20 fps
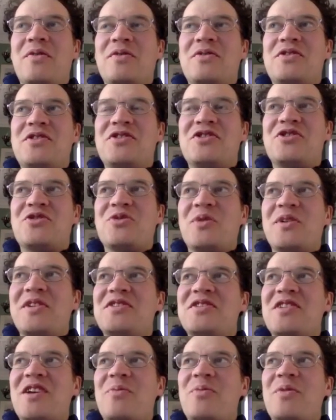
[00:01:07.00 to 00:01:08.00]

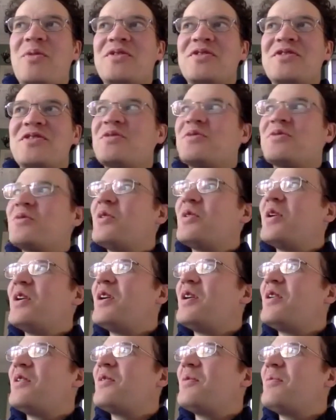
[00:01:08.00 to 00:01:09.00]
destroyed someone's
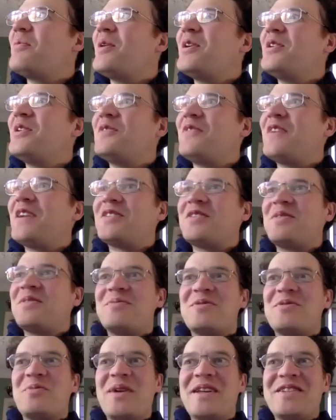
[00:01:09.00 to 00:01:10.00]
the murder
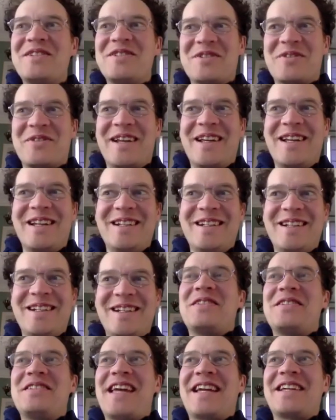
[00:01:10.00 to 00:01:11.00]
victim's windscreen. The
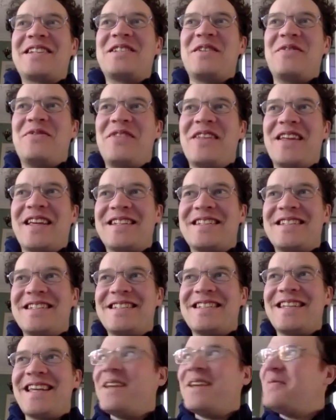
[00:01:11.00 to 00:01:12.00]
detective thinks
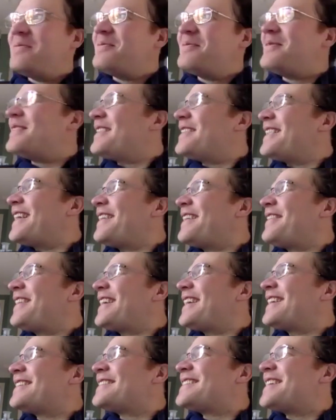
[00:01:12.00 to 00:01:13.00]
it's him, and they
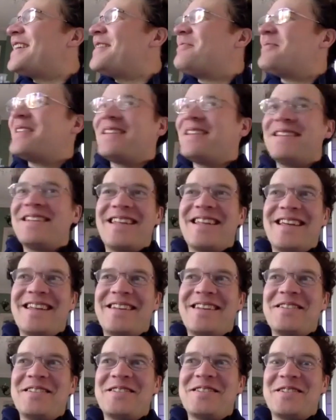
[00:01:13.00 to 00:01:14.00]
think it's him
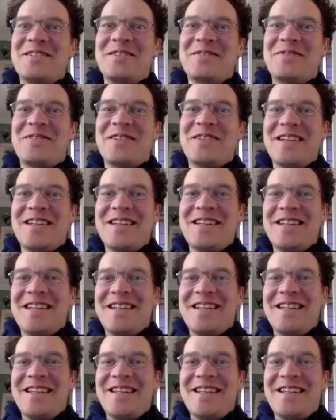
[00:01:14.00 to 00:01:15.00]
that sort of
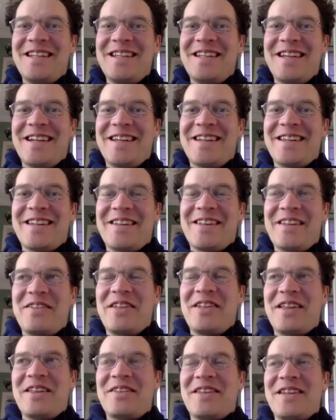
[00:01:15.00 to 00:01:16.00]
they
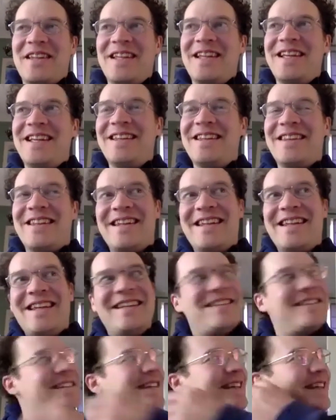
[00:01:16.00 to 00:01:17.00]
think that
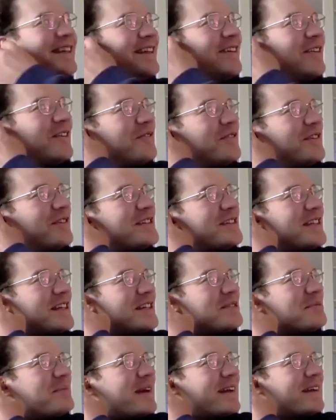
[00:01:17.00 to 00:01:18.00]
he's the obvious
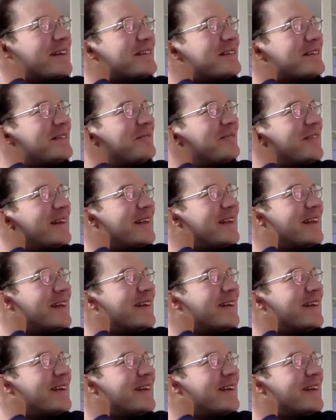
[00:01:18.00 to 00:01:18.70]
suspect. But